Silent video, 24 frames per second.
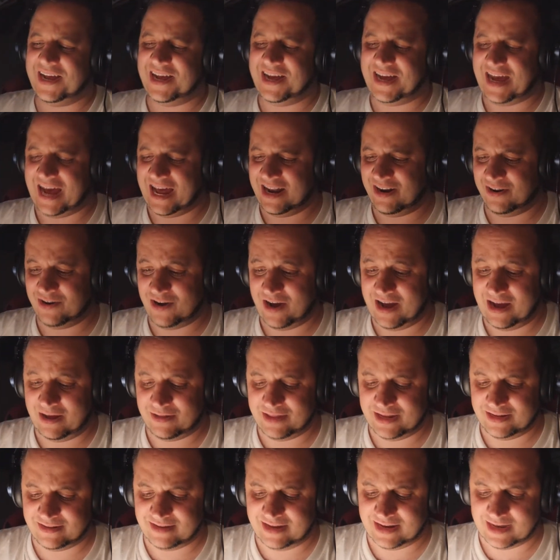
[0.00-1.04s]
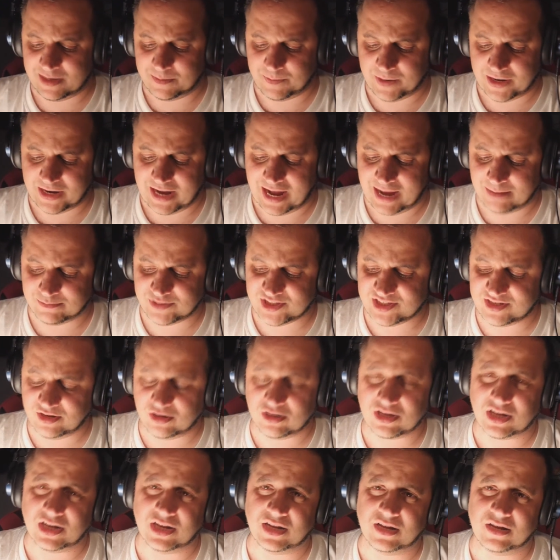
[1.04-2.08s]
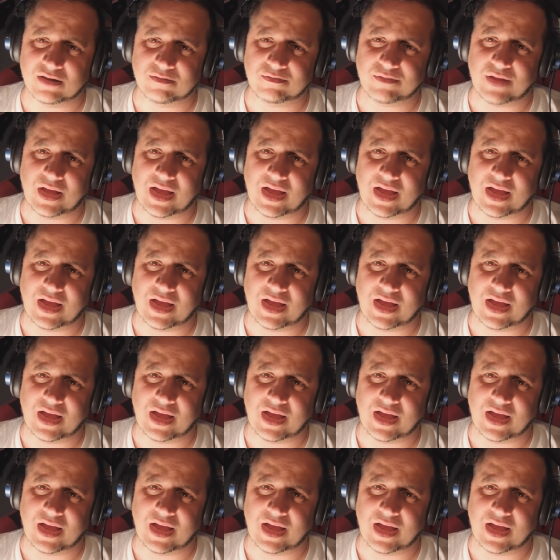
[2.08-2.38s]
I don't know how they did it. But I'm still going to...